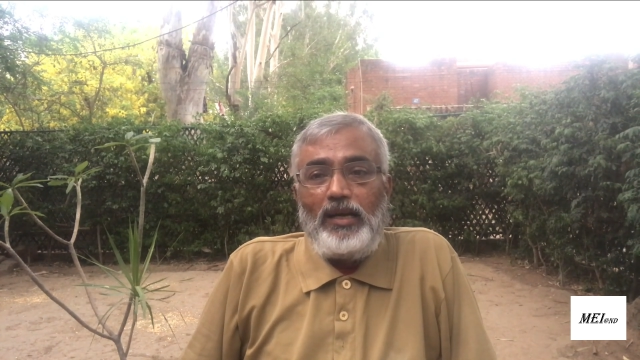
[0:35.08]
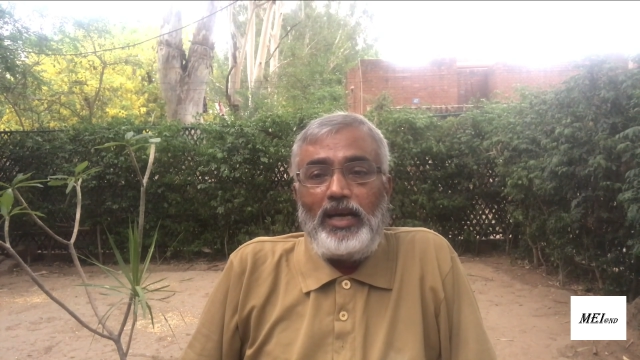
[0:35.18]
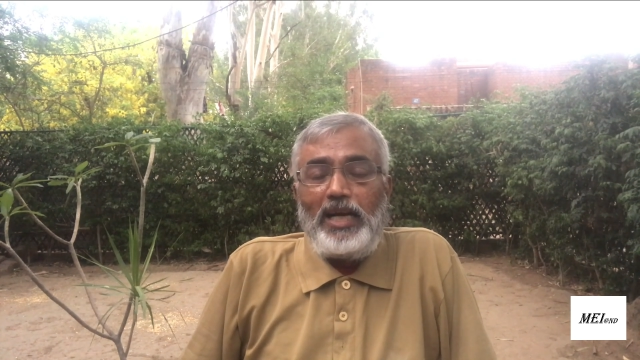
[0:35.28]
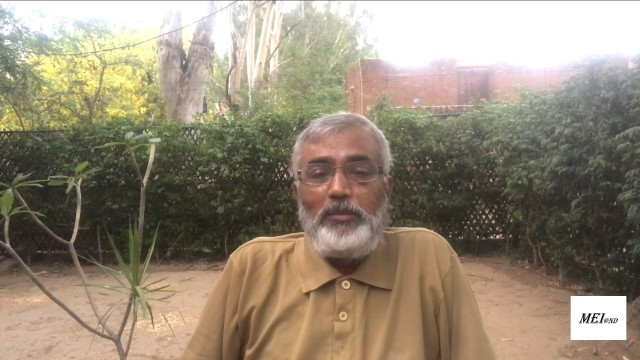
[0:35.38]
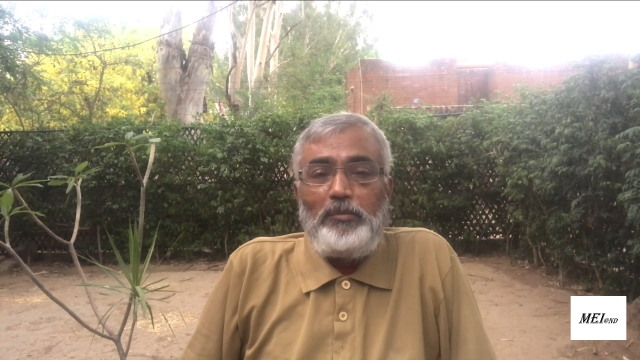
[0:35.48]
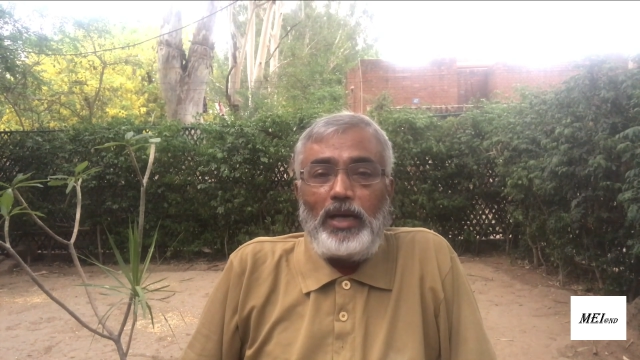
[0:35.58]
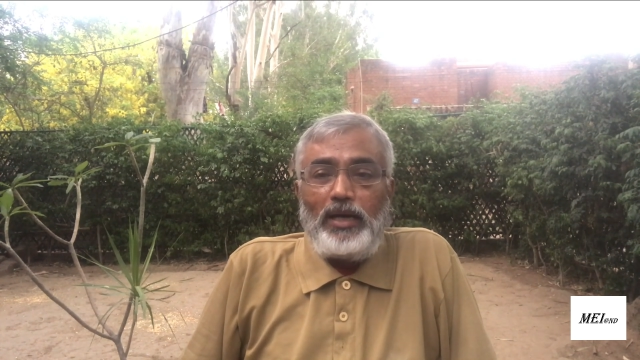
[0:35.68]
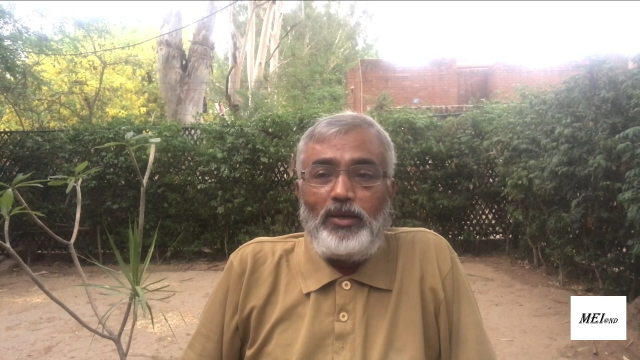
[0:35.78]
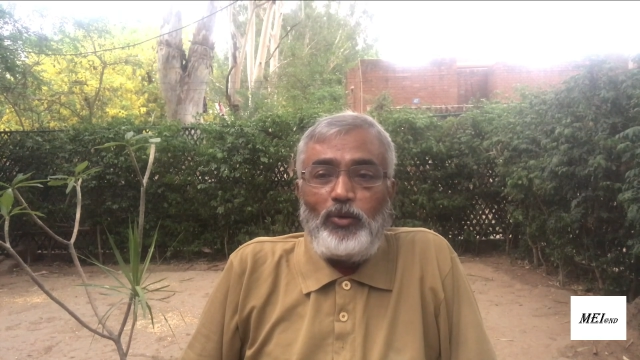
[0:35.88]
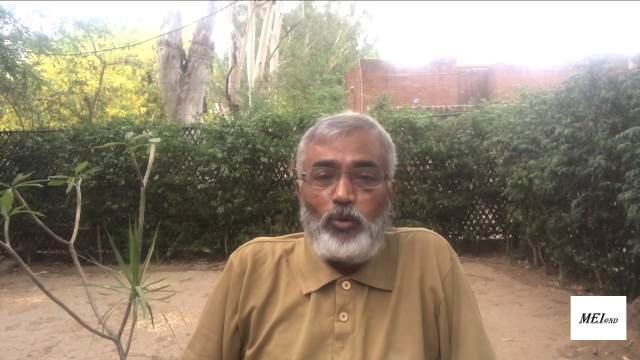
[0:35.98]
And
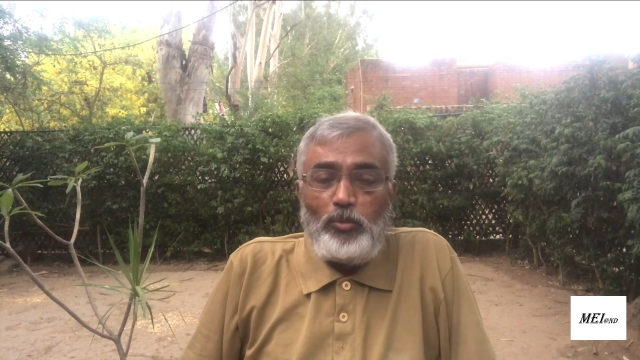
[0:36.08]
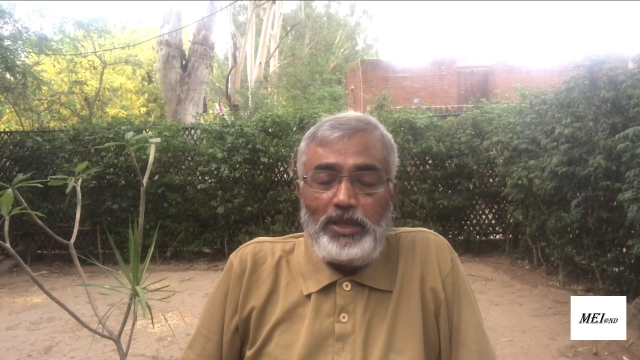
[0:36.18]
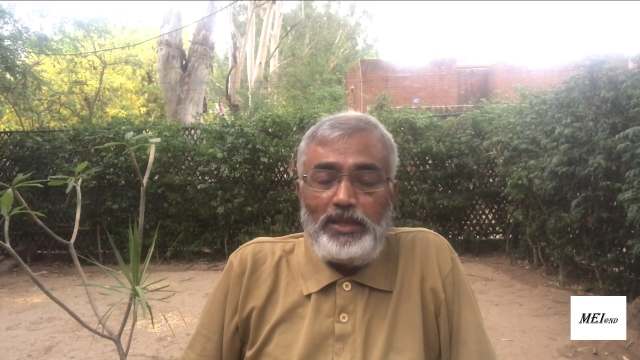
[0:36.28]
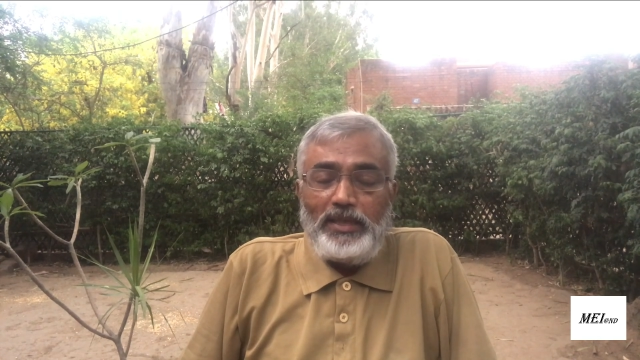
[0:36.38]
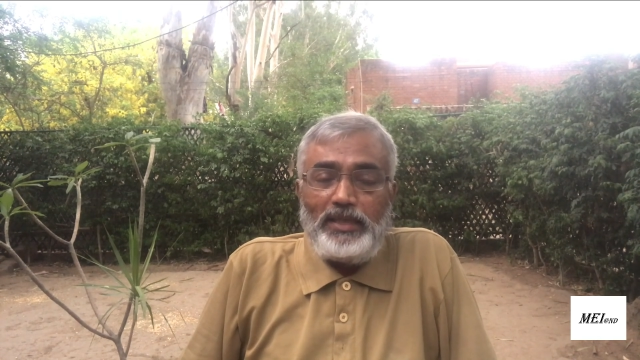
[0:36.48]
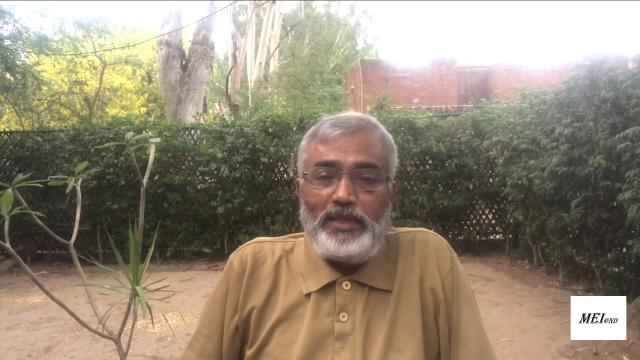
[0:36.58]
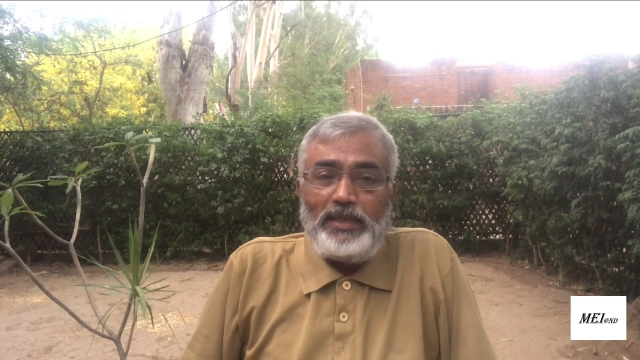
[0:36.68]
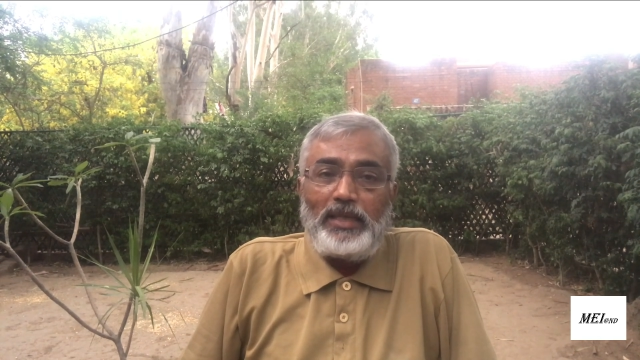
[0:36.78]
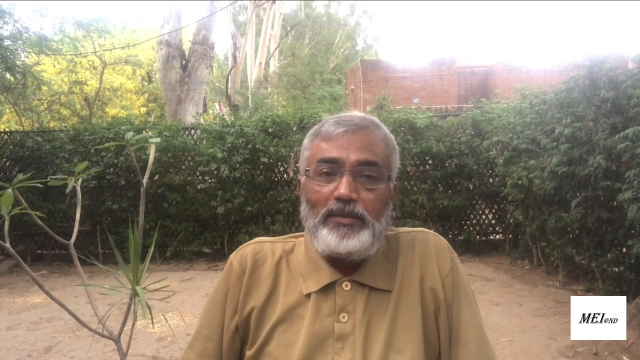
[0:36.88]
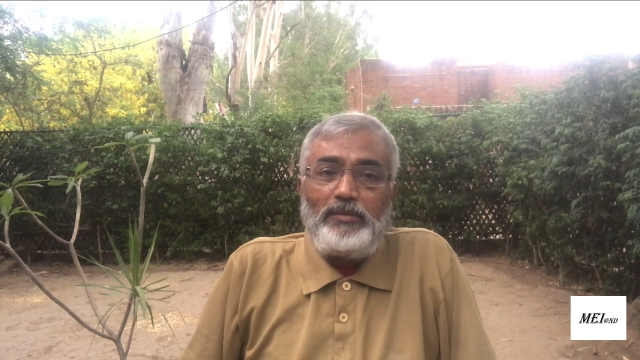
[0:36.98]
by omitting
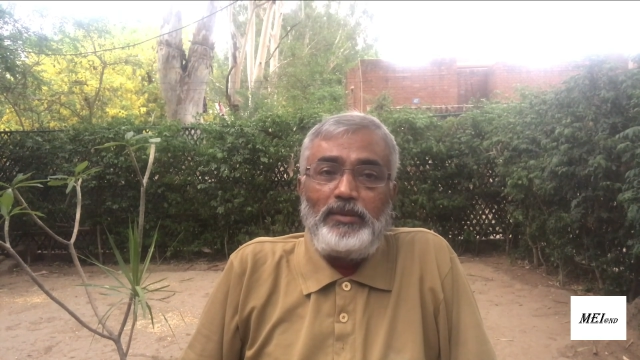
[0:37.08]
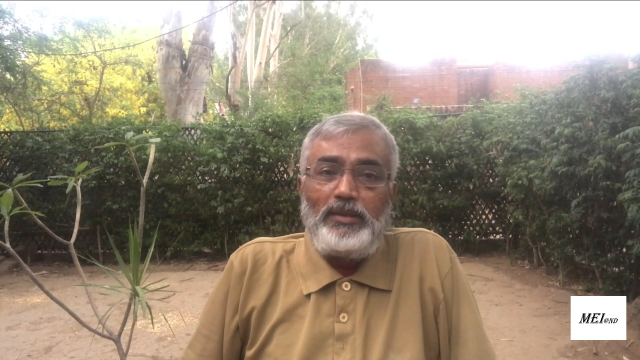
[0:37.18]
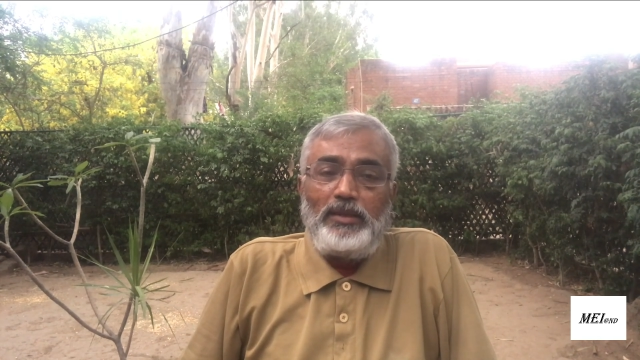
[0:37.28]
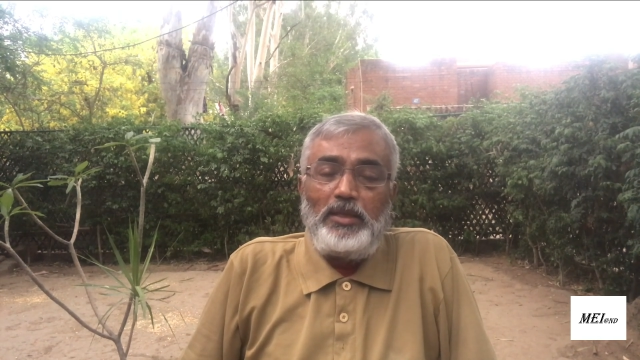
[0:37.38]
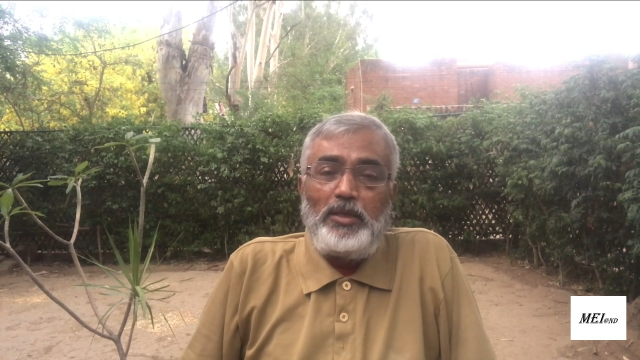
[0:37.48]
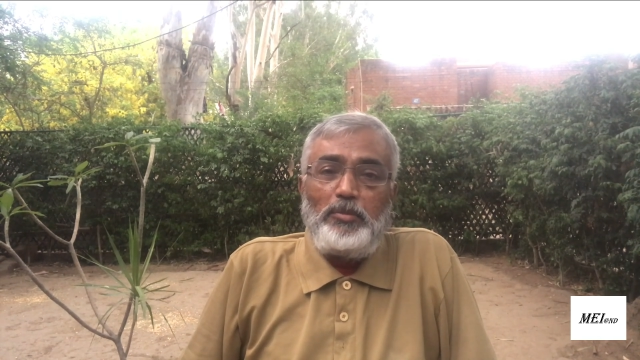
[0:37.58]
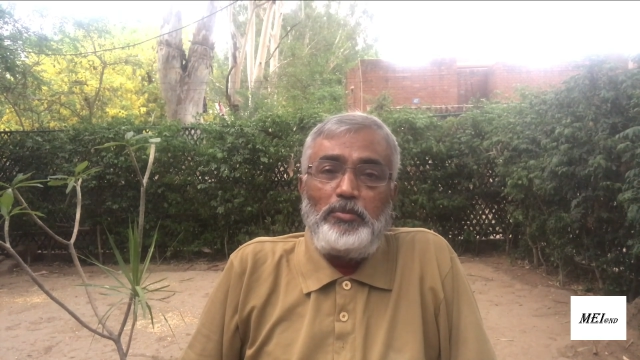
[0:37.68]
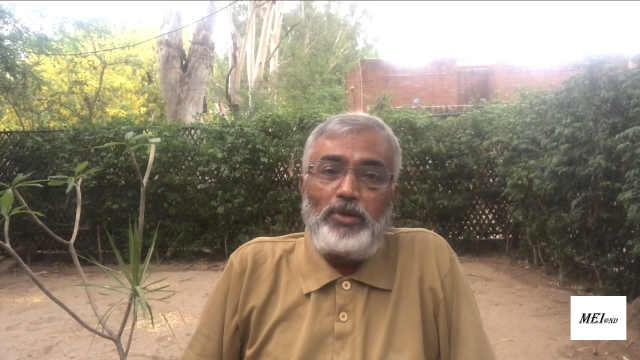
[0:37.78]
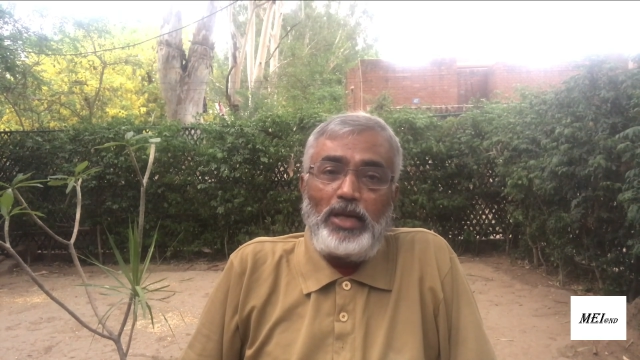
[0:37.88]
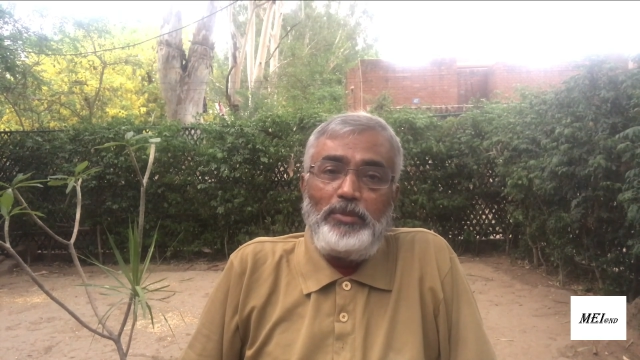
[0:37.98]
India,
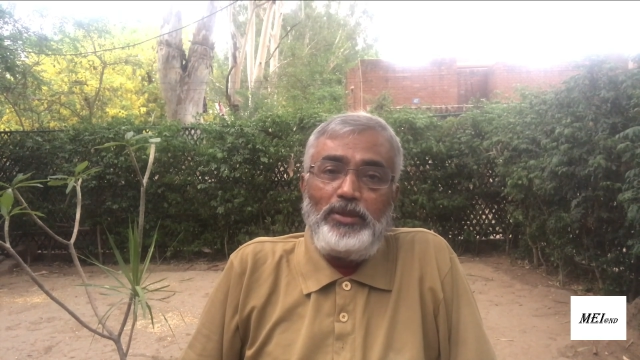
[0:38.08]
Prime